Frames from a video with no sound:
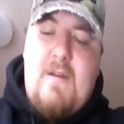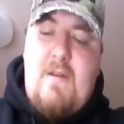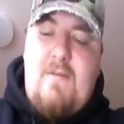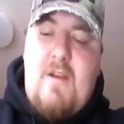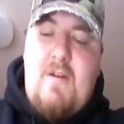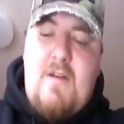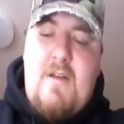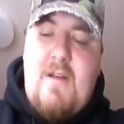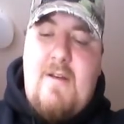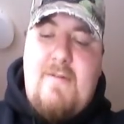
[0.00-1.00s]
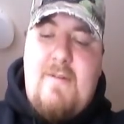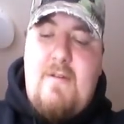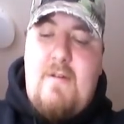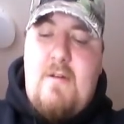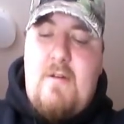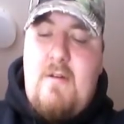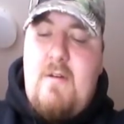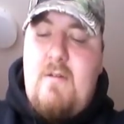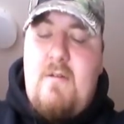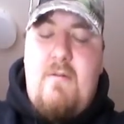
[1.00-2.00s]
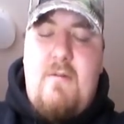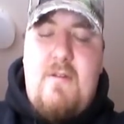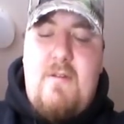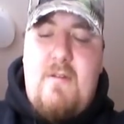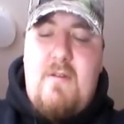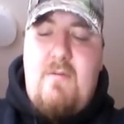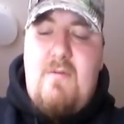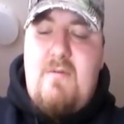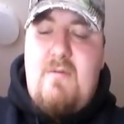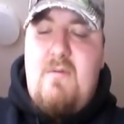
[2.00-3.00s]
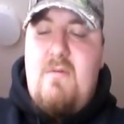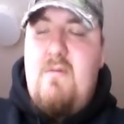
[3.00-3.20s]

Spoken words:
and I've carried knives literally since I was